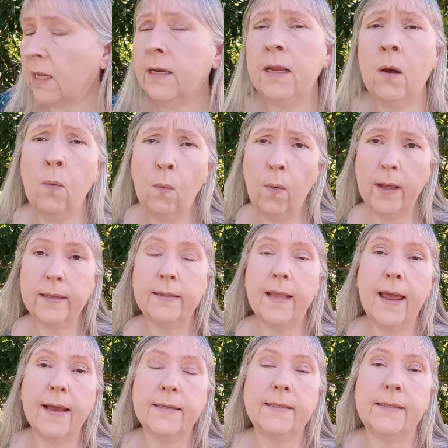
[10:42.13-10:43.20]
Now, one
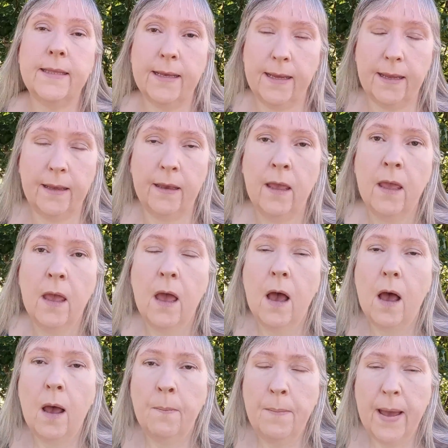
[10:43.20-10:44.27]
last thing
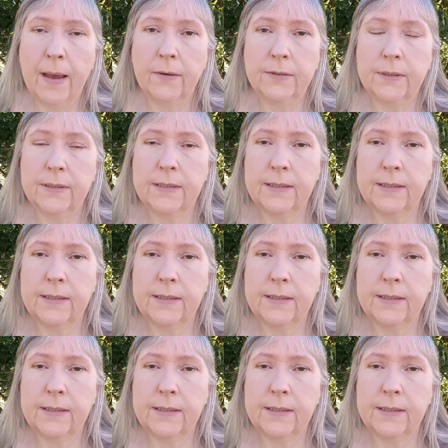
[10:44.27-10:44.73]
about